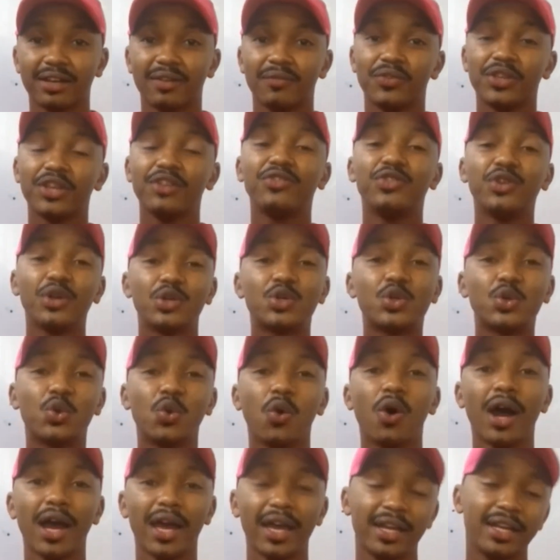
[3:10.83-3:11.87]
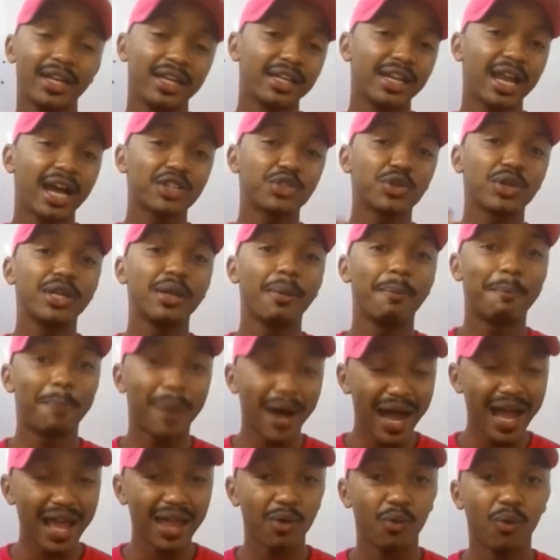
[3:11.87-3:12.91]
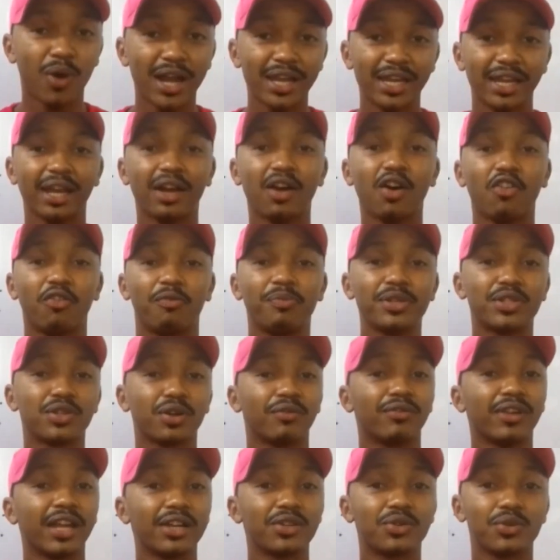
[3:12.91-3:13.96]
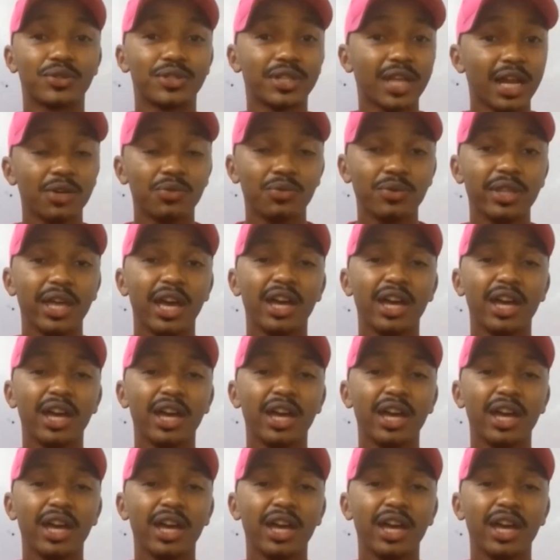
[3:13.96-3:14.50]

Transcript: If you're to go ahead and actually buy 1 acre of piece of land to start with,